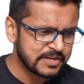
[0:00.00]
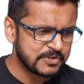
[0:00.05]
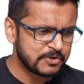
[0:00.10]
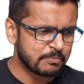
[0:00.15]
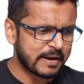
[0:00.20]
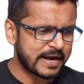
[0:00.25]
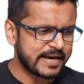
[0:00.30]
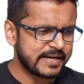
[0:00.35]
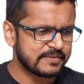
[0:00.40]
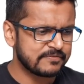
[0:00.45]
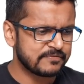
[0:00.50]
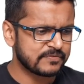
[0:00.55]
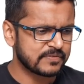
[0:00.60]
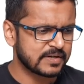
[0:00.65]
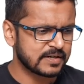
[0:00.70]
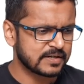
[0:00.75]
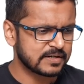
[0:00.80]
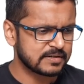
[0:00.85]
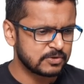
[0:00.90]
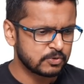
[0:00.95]
you might have
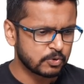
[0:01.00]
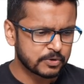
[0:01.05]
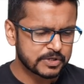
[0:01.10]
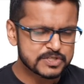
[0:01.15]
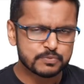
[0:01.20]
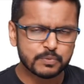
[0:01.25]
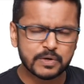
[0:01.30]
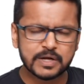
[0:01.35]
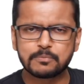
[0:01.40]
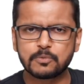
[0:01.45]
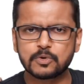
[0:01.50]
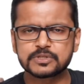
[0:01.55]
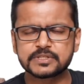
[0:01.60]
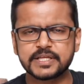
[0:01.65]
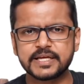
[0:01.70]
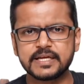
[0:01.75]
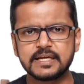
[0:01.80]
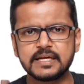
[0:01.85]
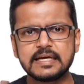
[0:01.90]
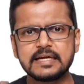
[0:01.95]
noticed one more
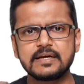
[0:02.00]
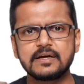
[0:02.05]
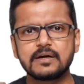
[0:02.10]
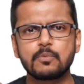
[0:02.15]
thing.